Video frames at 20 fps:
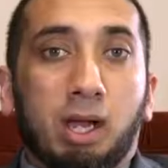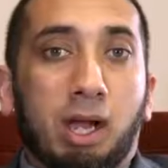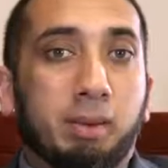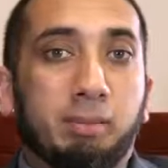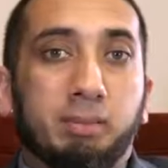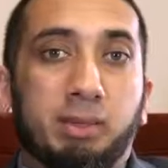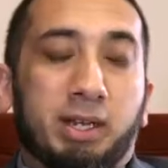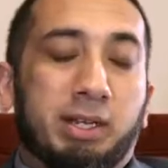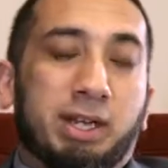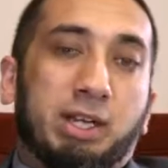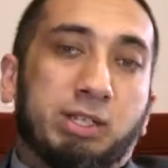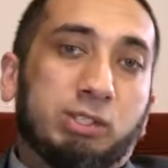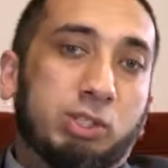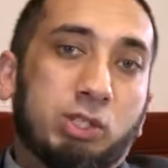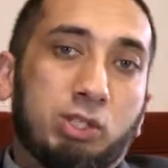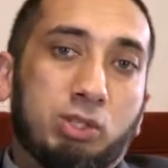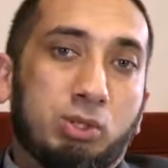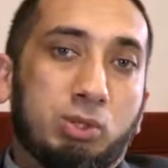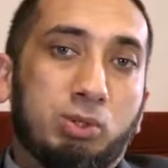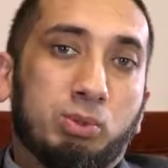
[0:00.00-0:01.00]
I'm not
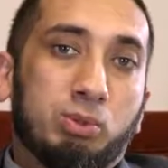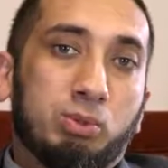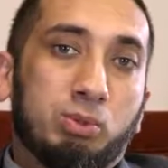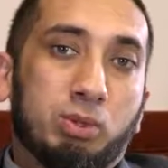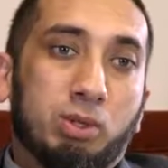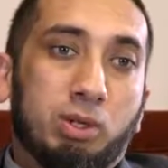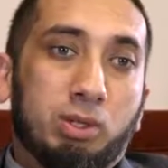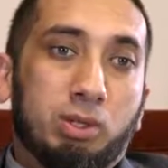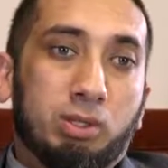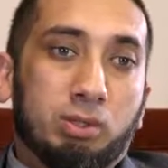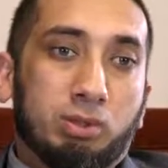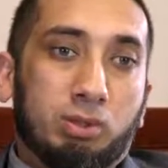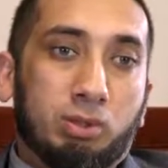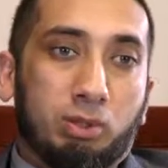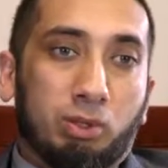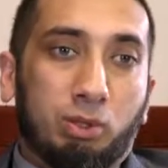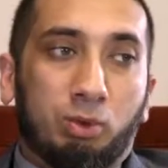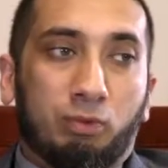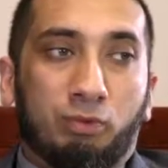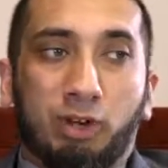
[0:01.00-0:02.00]
asking you,
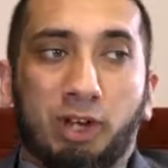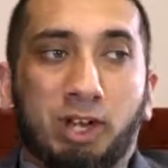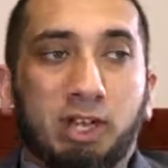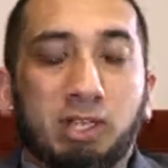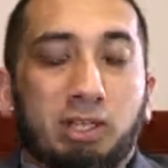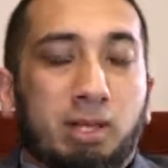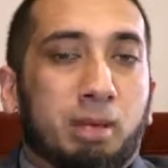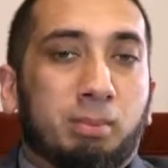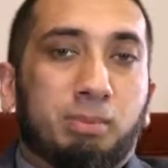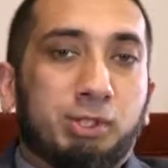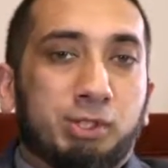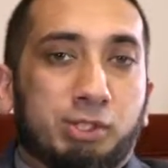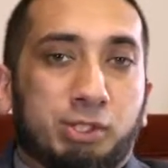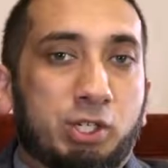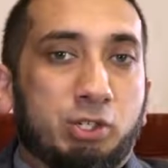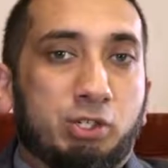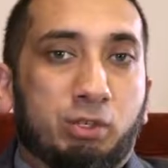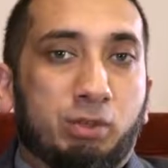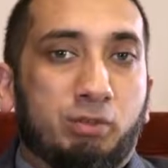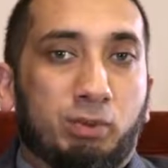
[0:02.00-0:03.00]
you know, for any
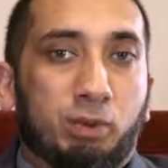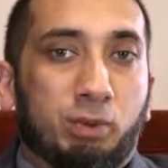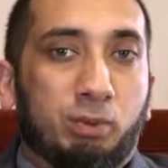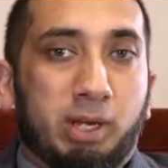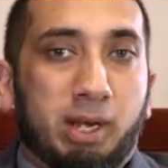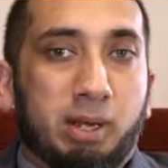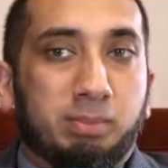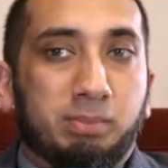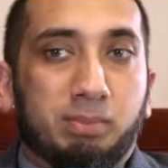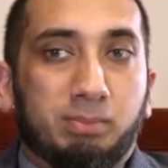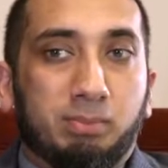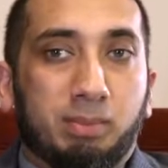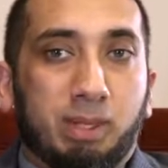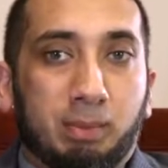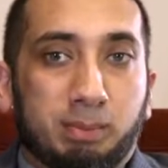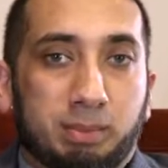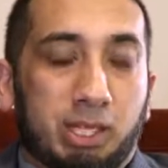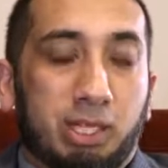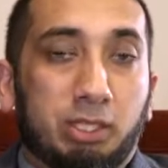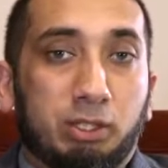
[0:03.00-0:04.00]
compensation for what I'm
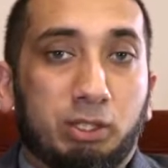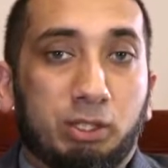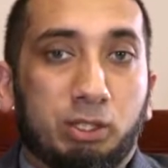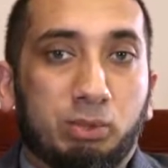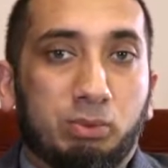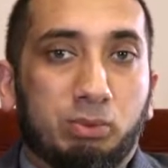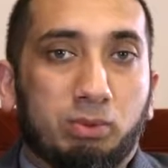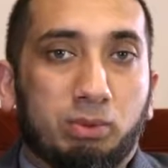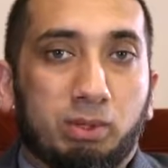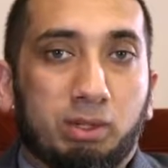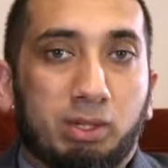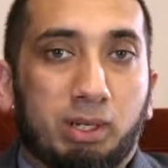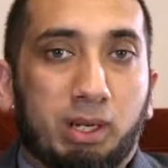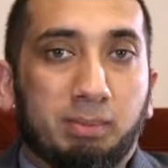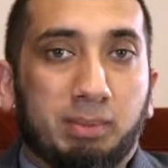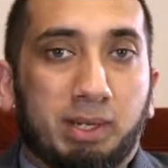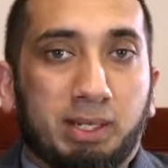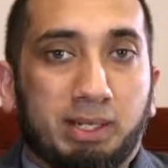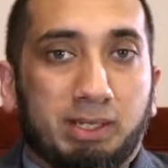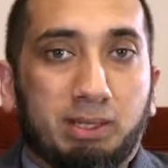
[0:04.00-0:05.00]
telling you.
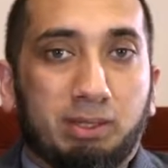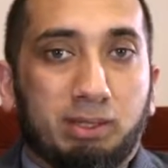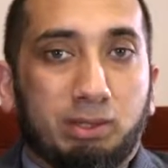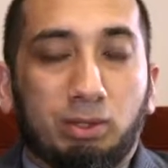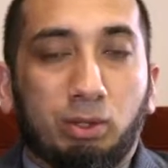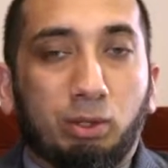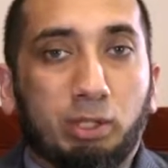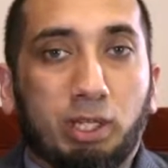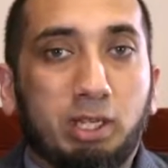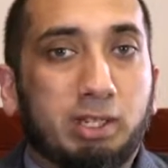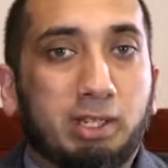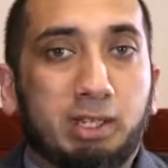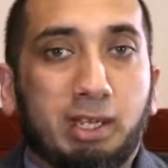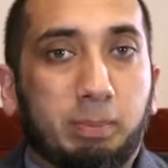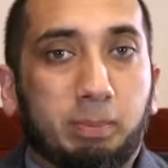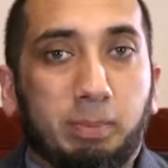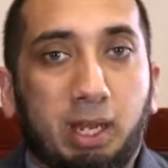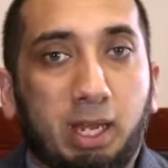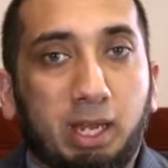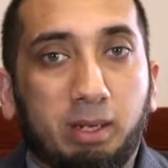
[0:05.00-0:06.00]
I'm not looking to
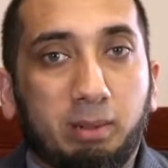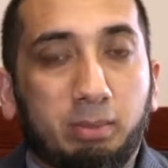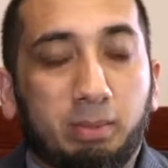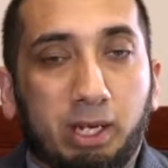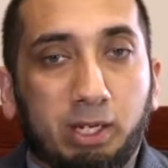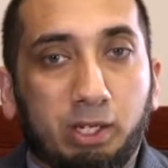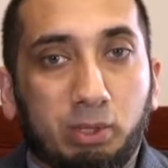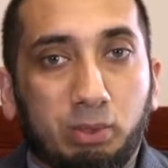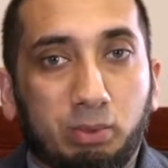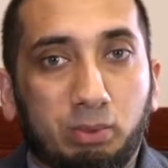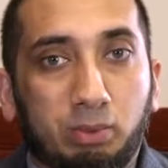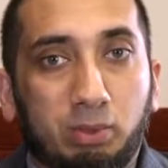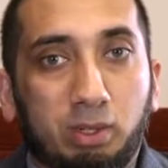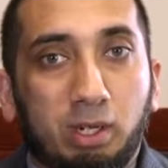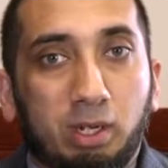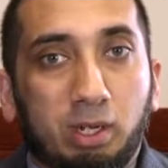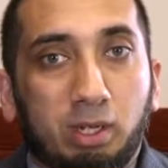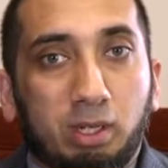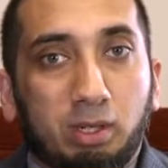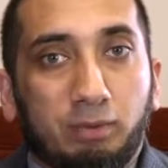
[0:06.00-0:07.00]
get paid by you
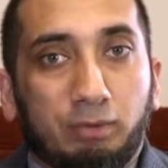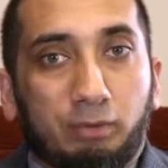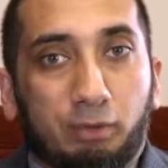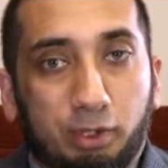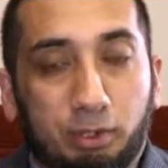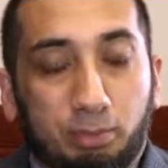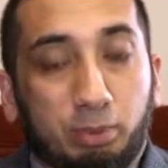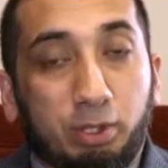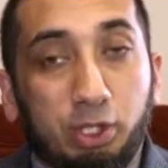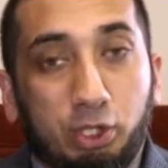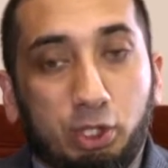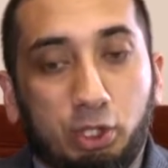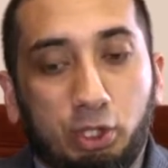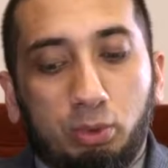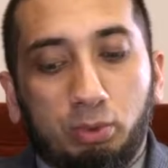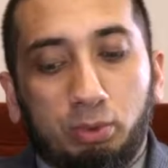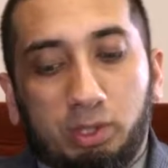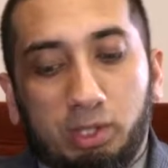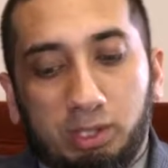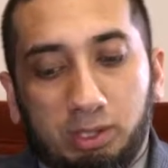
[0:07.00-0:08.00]
for preaching
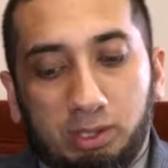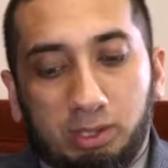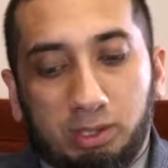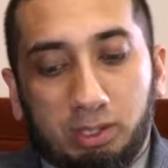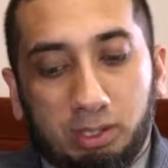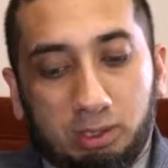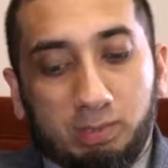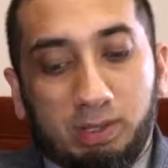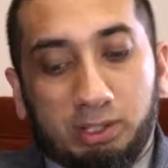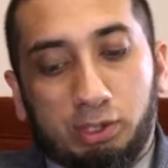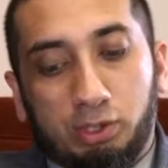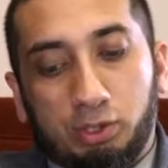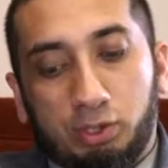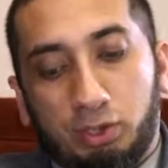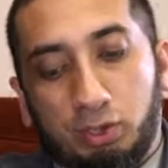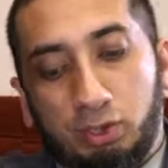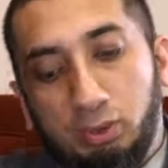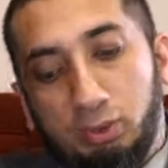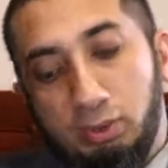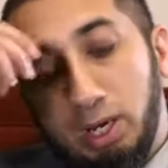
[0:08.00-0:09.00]
you to this message
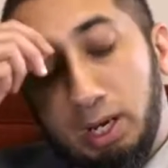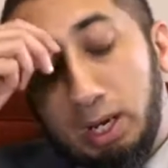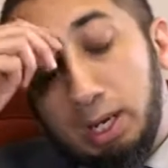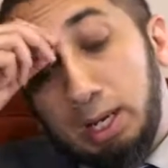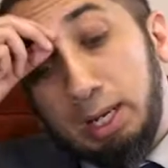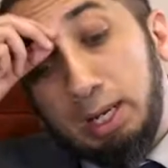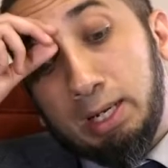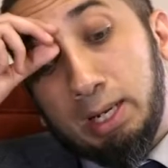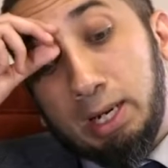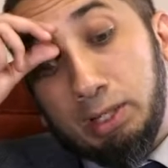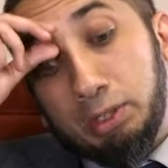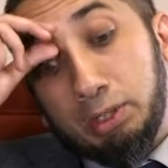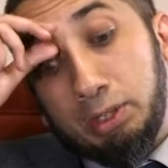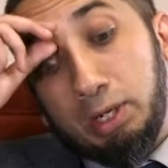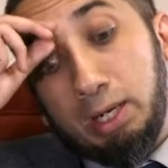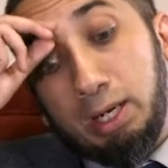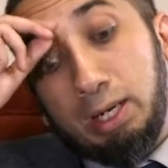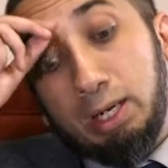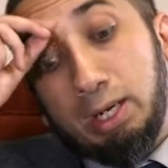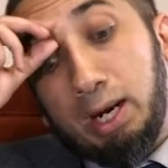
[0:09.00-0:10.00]
to you. In
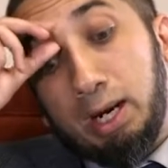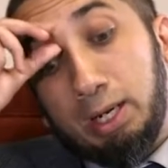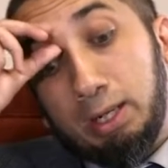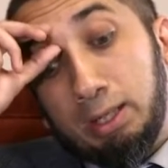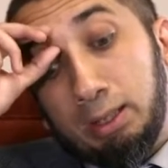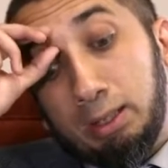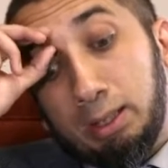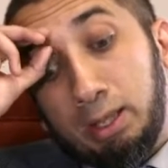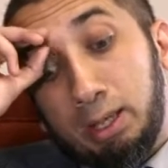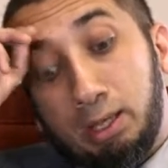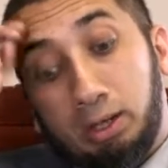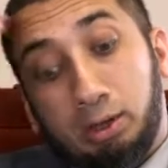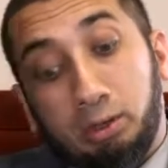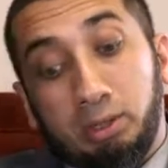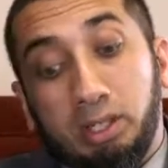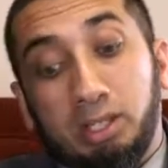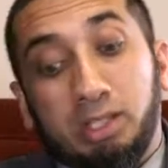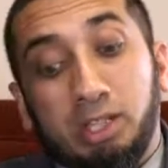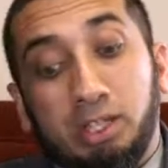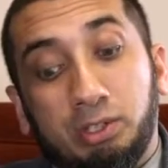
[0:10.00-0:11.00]
ajri illa ala Allah,
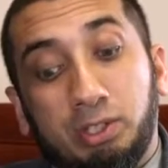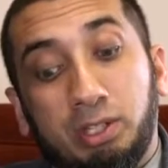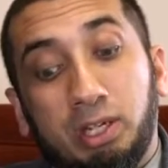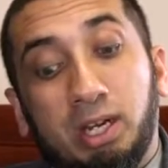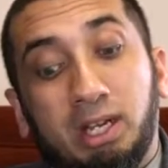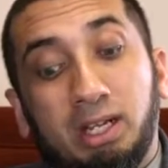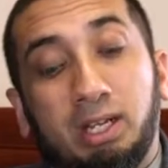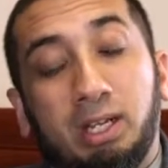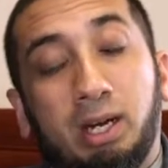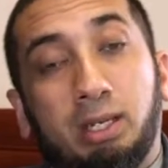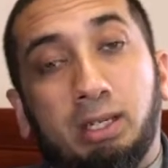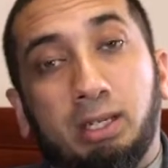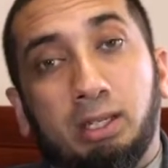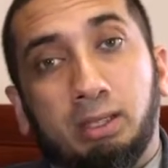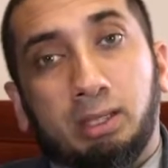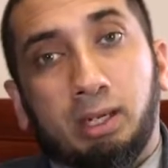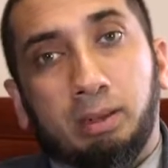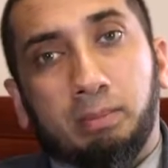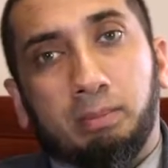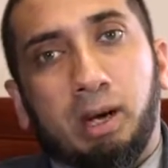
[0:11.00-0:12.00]
or in ajriya illa ala
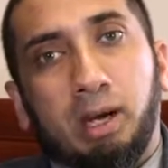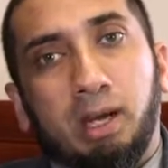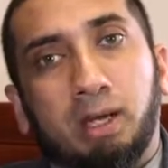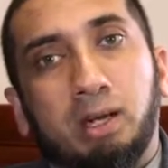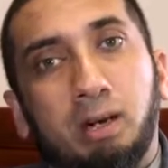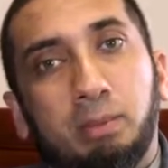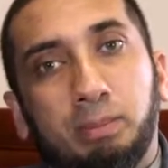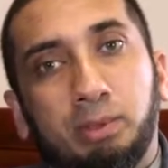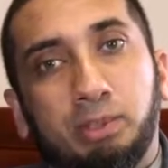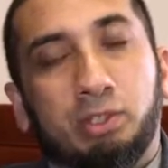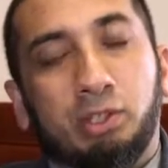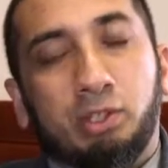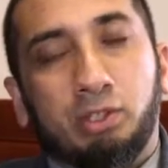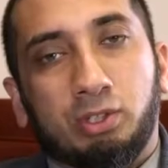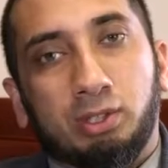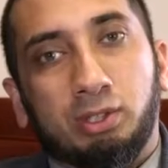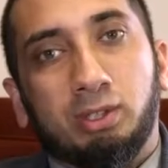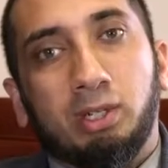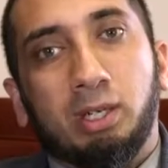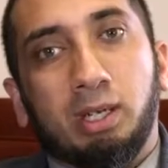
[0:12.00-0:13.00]
Allah. My
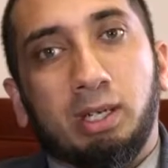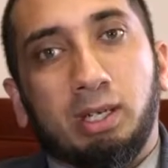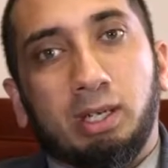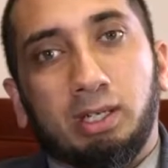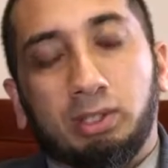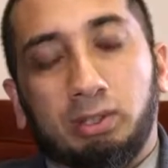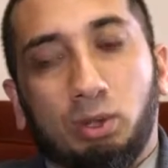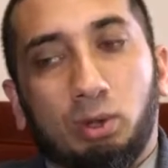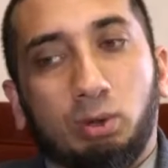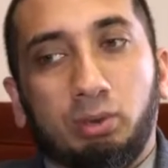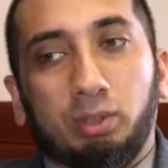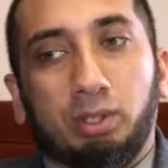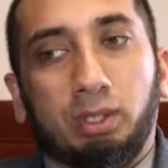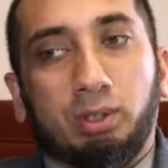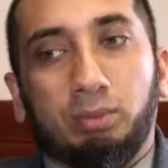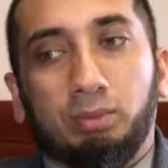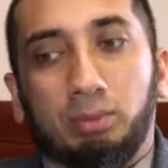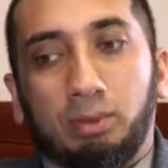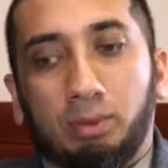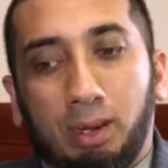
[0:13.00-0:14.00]
compensation is
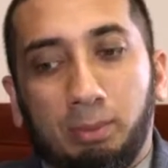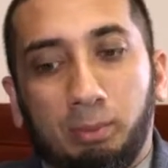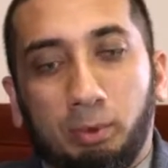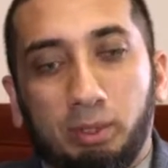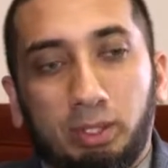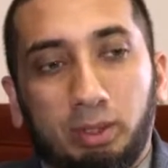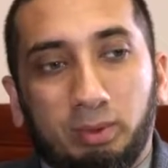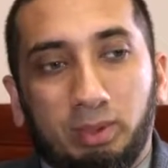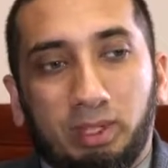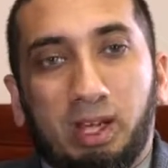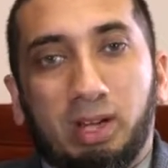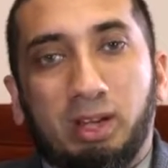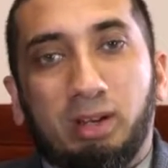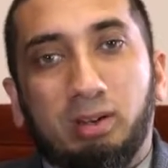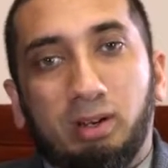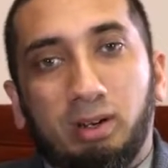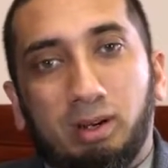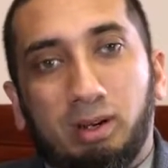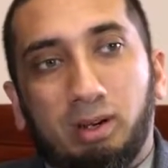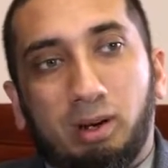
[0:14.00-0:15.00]
only, I'm only
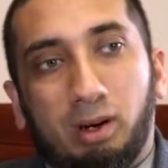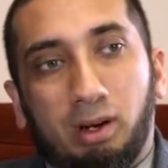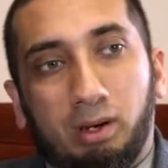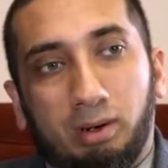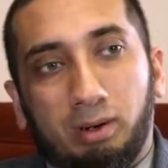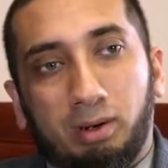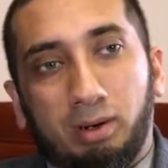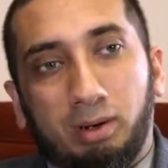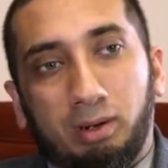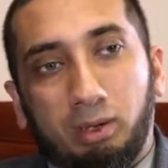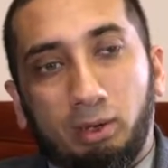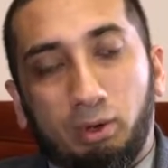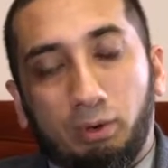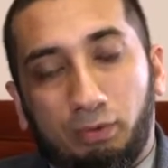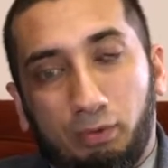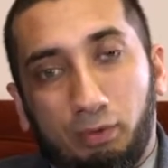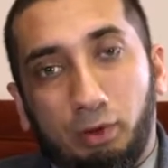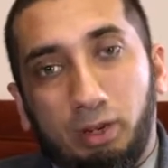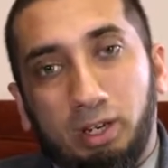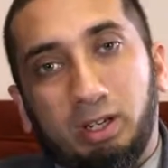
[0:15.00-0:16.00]
relying,
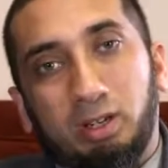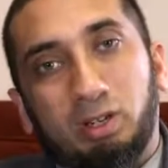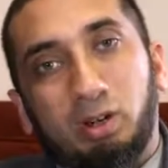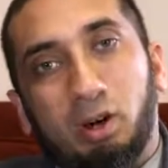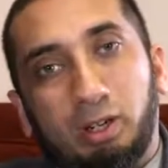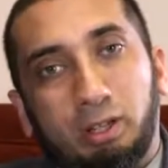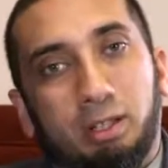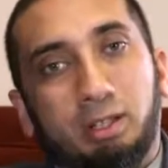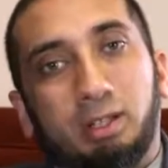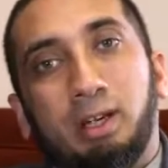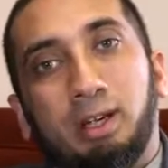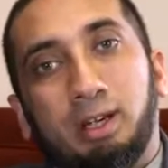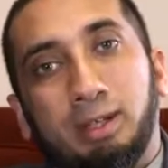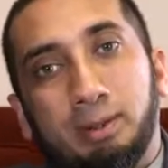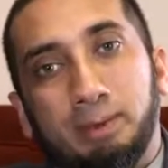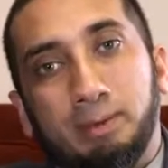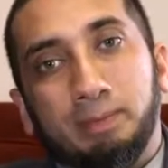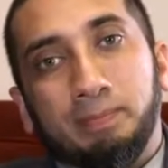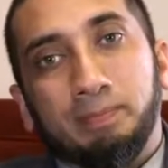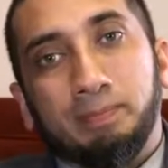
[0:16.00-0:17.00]
for it on Allah.